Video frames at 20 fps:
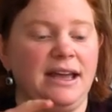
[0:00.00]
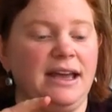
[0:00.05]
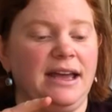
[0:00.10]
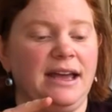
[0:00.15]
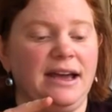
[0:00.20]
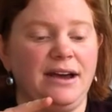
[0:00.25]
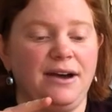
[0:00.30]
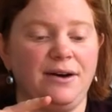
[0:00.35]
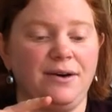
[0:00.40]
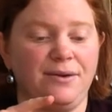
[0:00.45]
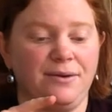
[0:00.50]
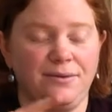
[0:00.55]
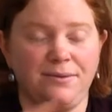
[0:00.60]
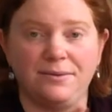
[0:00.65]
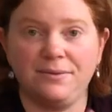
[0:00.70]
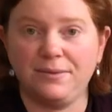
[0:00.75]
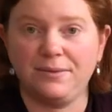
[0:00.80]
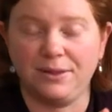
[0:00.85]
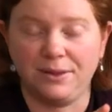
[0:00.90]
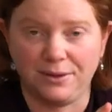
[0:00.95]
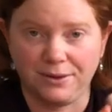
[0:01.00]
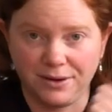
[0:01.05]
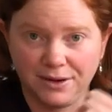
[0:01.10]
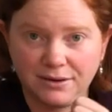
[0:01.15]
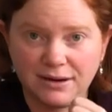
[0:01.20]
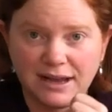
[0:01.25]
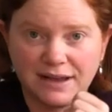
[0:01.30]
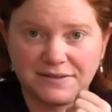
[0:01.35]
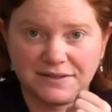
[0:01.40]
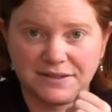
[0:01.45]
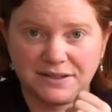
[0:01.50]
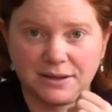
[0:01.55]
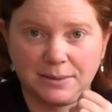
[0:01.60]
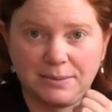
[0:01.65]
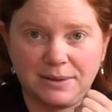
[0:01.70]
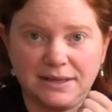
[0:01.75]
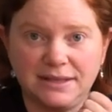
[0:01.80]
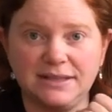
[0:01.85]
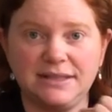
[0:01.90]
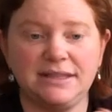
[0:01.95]
how low your f-stop
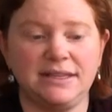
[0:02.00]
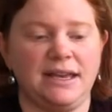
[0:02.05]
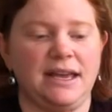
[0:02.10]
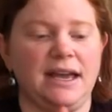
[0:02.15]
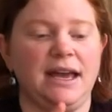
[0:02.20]
is,